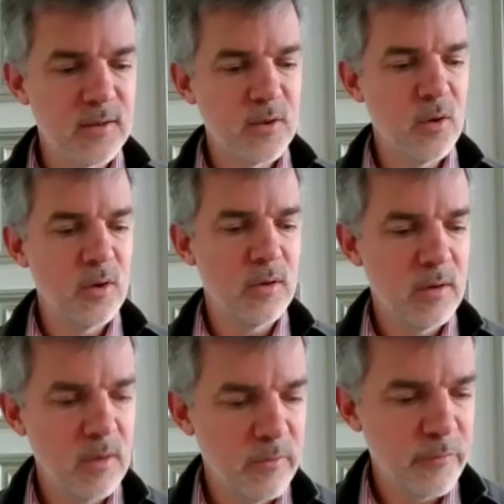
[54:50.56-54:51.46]

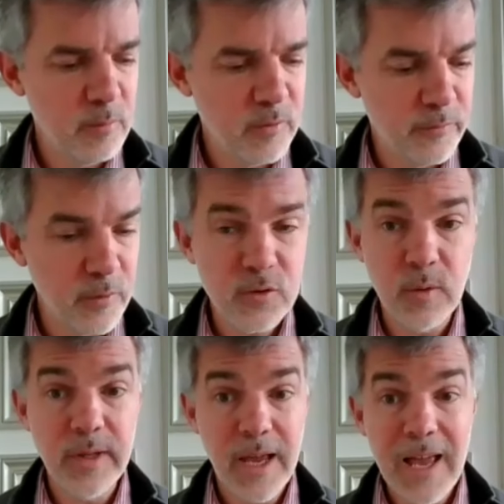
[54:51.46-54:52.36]
score from the first
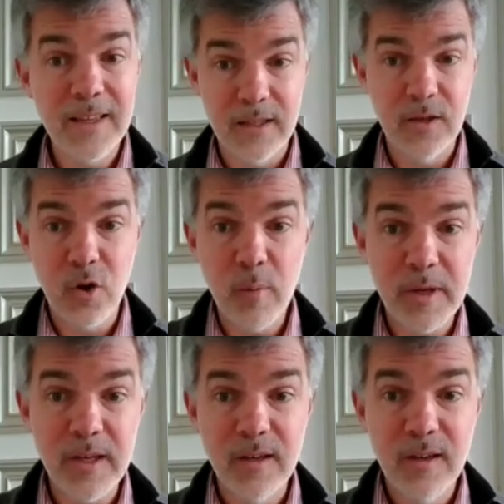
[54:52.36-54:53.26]
round and
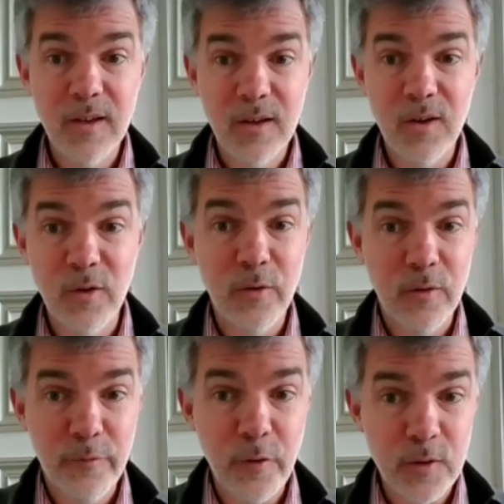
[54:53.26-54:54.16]
coming
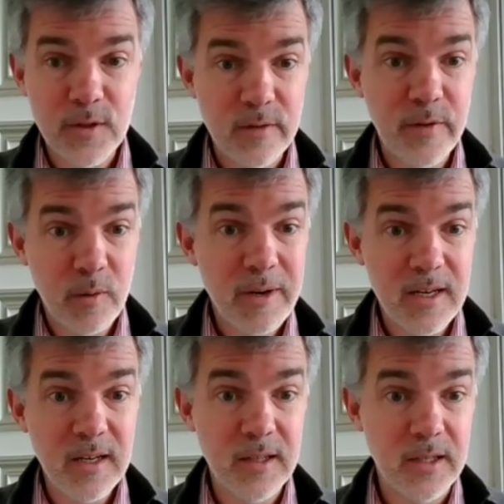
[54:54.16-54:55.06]
first very
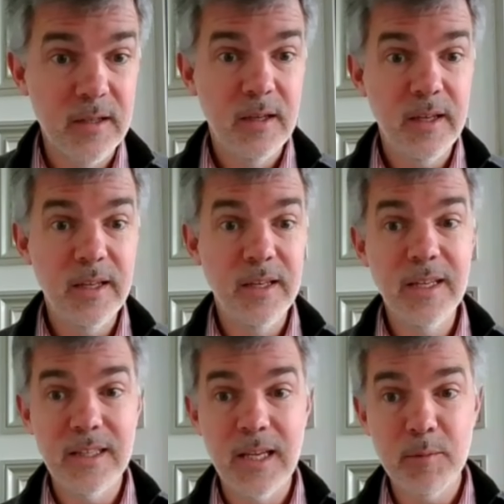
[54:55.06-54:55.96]
clearly
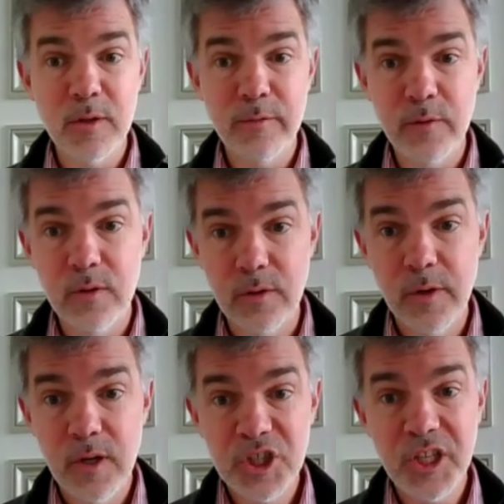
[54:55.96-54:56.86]
in terms of
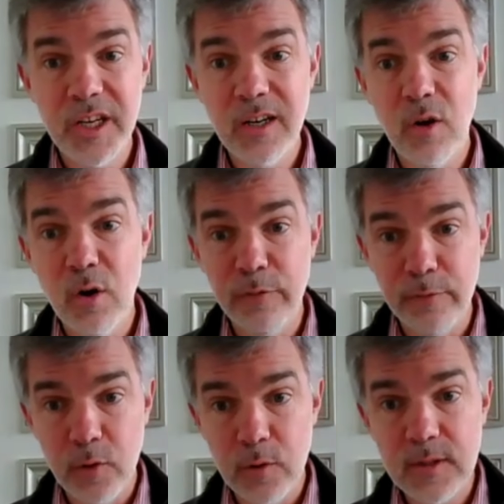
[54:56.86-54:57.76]
share of
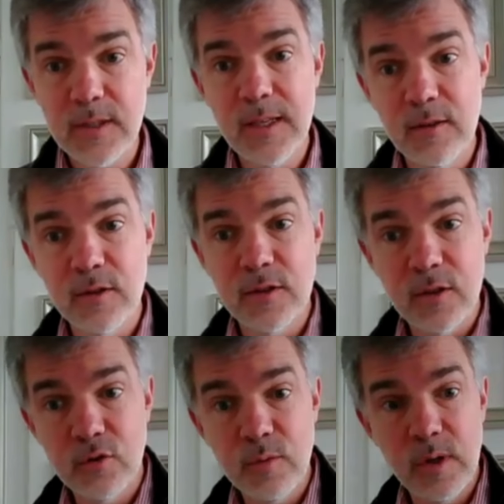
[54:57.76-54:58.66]
votes in the
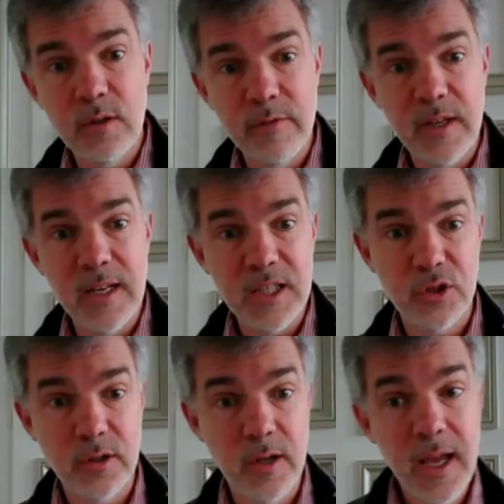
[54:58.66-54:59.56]
second round of the
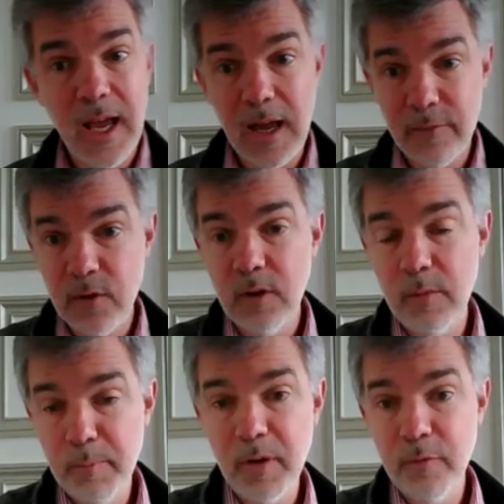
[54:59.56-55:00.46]
election, after
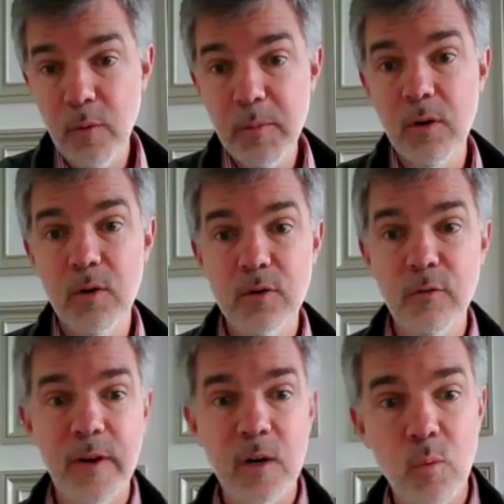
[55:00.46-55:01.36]
performing also
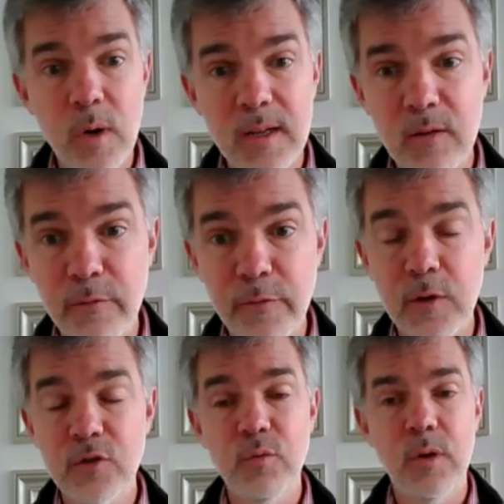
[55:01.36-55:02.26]
very well in the
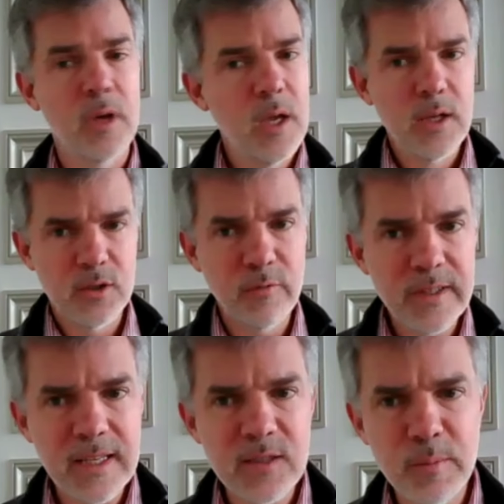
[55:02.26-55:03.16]
first round. So that
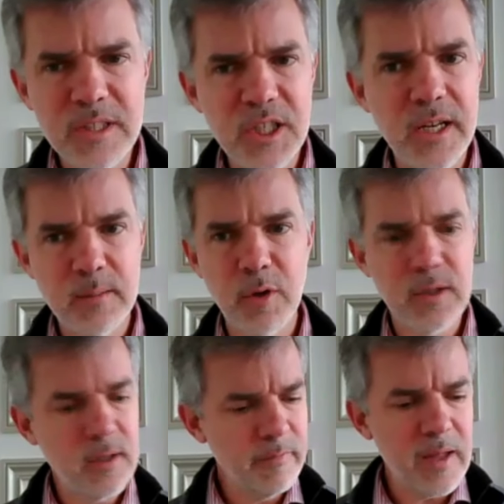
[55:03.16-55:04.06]
has to be checked, but
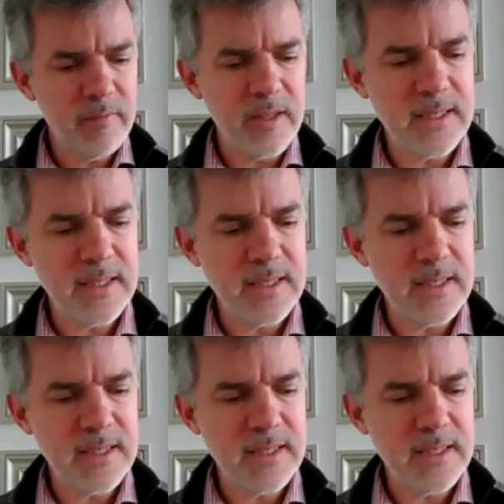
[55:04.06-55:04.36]
that